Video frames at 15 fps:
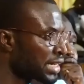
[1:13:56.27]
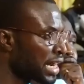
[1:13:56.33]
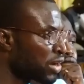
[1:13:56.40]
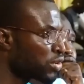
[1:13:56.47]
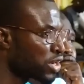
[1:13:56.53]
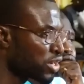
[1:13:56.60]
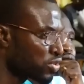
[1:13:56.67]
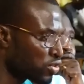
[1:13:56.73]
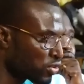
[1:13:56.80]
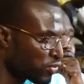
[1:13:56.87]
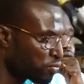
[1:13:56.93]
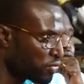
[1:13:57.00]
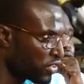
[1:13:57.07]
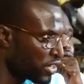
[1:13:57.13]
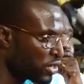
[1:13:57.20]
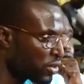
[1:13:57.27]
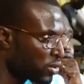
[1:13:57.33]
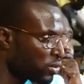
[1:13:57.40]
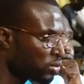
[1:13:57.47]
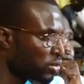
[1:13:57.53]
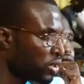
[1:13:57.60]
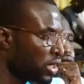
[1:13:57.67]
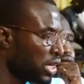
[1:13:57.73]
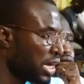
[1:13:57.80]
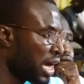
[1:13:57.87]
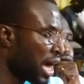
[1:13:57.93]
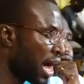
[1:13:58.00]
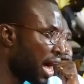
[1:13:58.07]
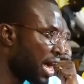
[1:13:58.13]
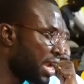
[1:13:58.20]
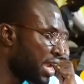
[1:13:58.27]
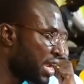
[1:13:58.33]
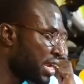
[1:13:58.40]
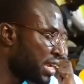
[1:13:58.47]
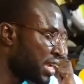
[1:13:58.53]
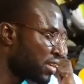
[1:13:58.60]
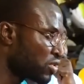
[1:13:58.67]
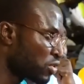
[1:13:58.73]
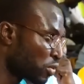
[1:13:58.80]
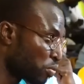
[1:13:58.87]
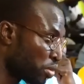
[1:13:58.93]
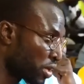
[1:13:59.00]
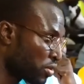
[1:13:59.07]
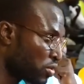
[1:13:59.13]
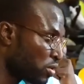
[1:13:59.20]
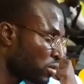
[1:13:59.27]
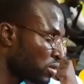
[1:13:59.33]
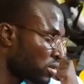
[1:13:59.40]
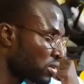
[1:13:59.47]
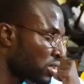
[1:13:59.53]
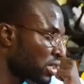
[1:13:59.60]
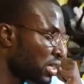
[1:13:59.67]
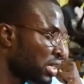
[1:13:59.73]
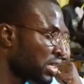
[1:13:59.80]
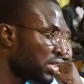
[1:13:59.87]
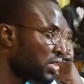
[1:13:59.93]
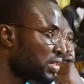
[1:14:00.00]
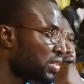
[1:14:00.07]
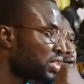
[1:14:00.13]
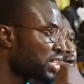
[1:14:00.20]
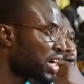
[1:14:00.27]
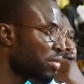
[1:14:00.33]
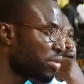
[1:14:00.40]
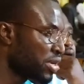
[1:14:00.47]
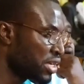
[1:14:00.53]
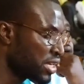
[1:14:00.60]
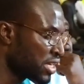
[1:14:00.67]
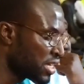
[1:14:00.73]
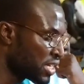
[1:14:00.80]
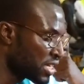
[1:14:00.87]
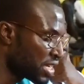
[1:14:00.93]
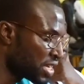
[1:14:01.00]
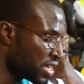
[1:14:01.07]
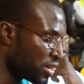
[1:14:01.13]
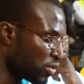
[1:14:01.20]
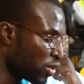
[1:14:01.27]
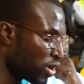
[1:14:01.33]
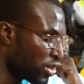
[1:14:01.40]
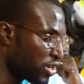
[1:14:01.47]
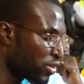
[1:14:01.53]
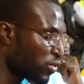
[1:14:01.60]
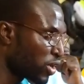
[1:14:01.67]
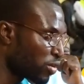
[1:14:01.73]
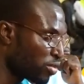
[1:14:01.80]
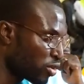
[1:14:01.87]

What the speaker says: around, they took video and then they took pictures. Kabri ye wolje wolbe